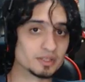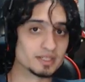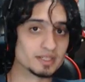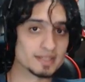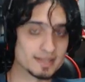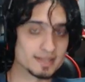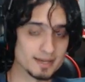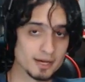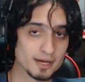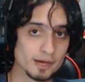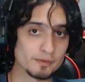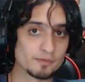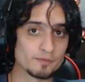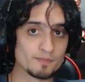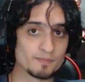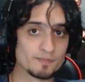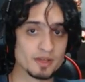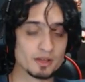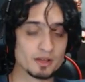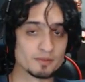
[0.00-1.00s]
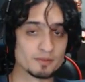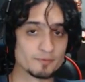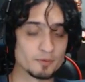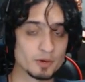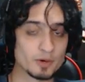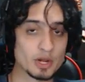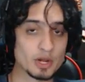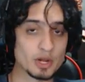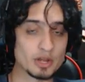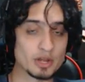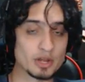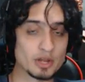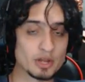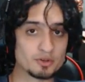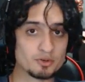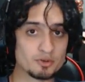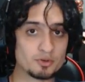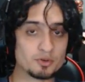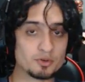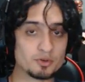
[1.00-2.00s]
tough for a
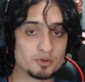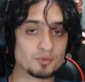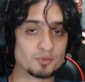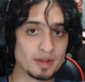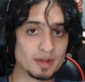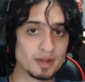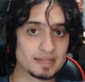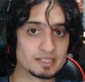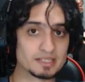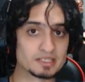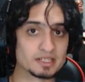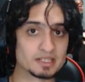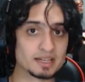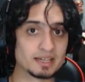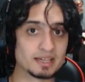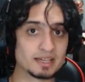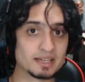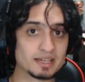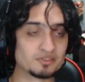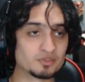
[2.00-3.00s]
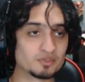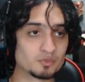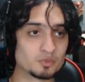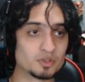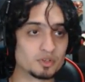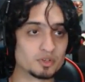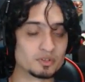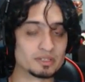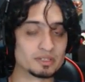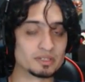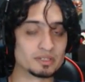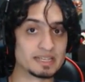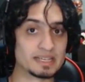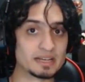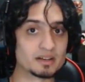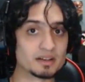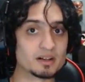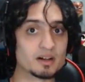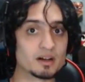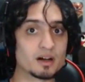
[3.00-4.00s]
new franchise to really
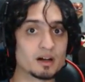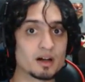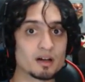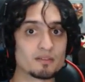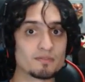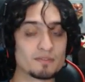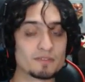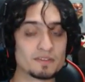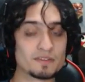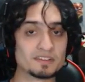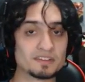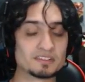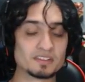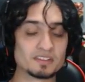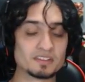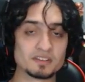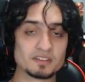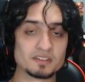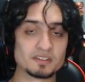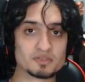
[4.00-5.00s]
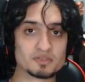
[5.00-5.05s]
take off in this industry.